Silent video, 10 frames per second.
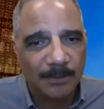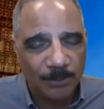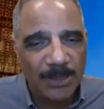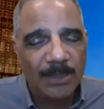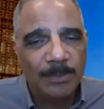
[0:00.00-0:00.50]

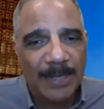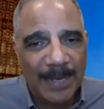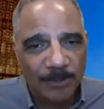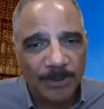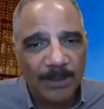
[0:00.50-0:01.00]
We need to be
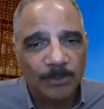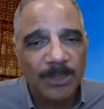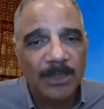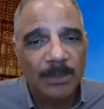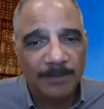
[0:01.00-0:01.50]
angry. We
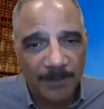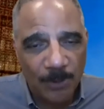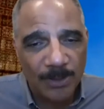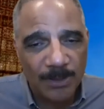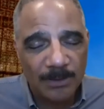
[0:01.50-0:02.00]
need to be
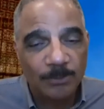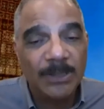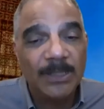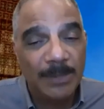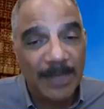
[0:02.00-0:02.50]
focused. We
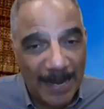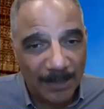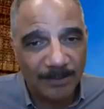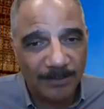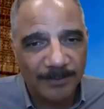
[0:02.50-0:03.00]
need to be
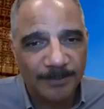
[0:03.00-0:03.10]
active.